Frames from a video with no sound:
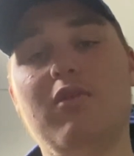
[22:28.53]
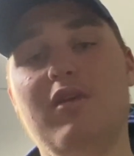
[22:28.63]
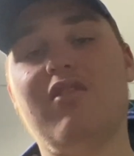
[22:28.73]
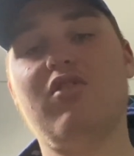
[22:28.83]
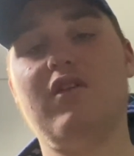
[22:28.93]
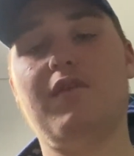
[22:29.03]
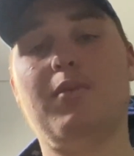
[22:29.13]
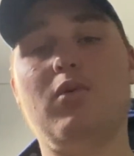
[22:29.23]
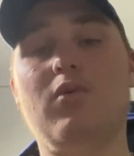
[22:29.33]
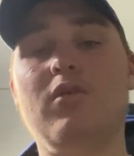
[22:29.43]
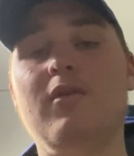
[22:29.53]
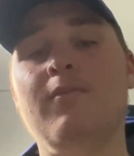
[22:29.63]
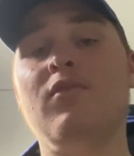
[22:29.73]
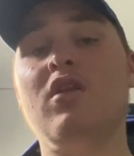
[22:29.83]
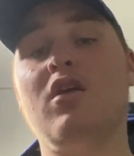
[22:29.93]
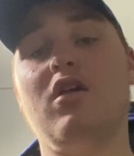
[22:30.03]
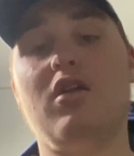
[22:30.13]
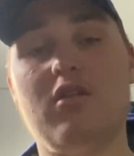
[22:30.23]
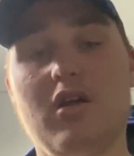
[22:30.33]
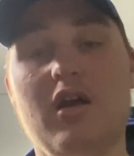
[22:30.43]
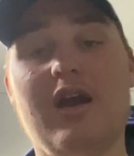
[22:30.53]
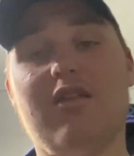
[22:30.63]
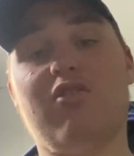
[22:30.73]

win to Liverpool. Alright,